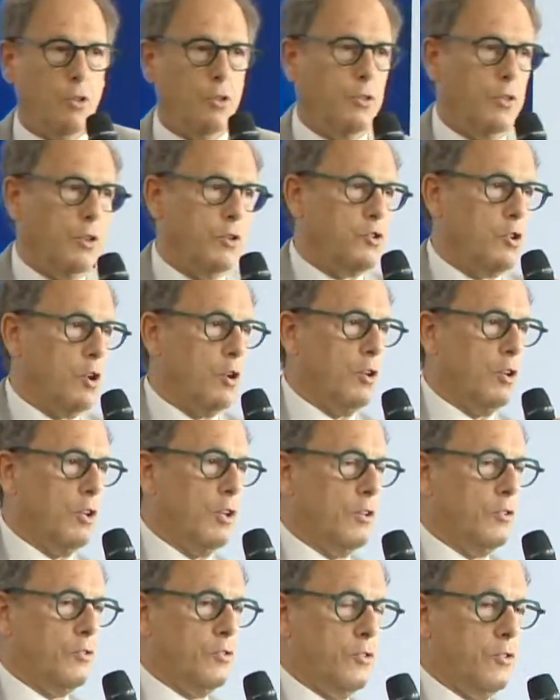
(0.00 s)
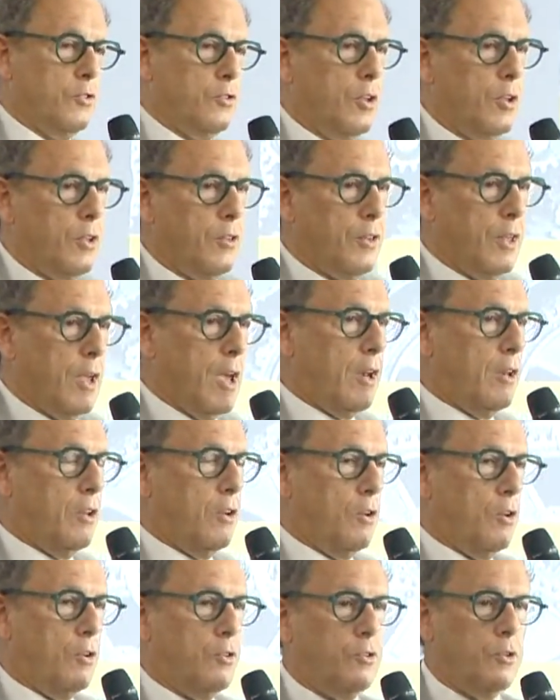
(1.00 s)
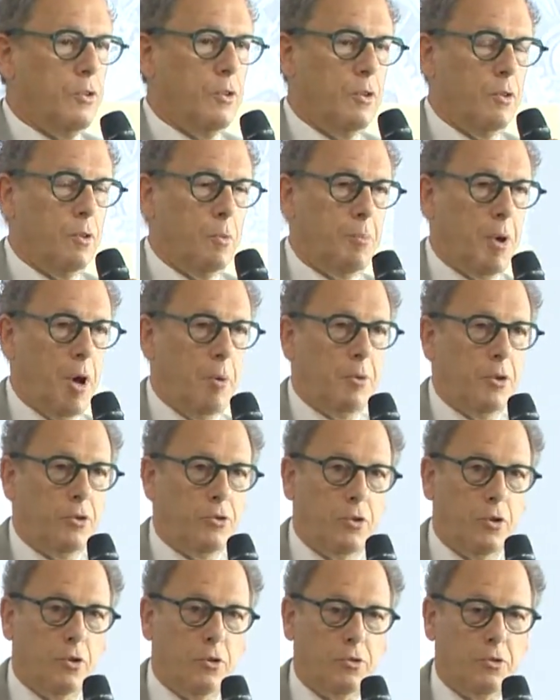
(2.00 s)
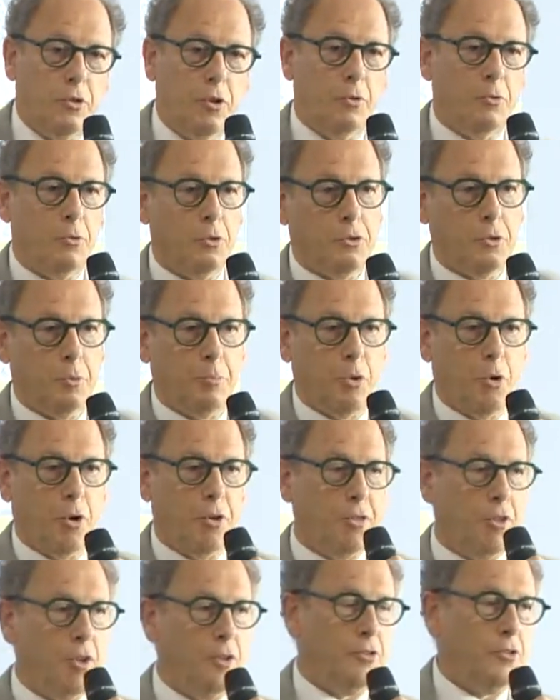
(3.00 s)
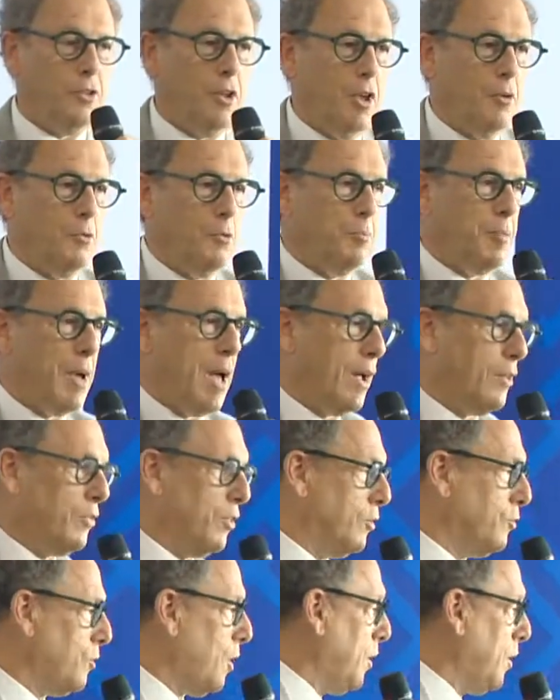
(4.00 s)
The journalists, the editors, the publishers will support this and back this.